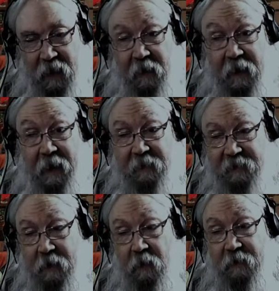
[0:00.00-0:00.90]
I
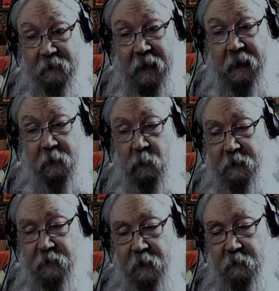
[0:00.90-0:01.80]
sent out a lot of
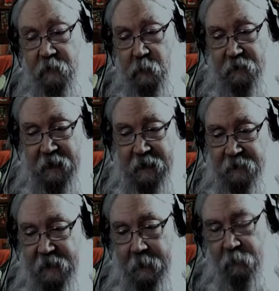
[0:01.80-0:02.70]
questionnaires to a lot
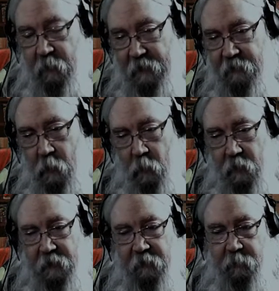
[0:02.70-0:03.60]
of DMs when I started
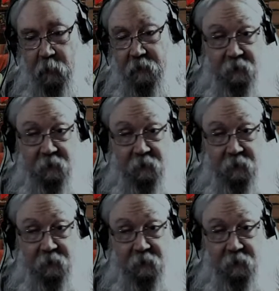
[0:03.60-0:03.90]
working on this book.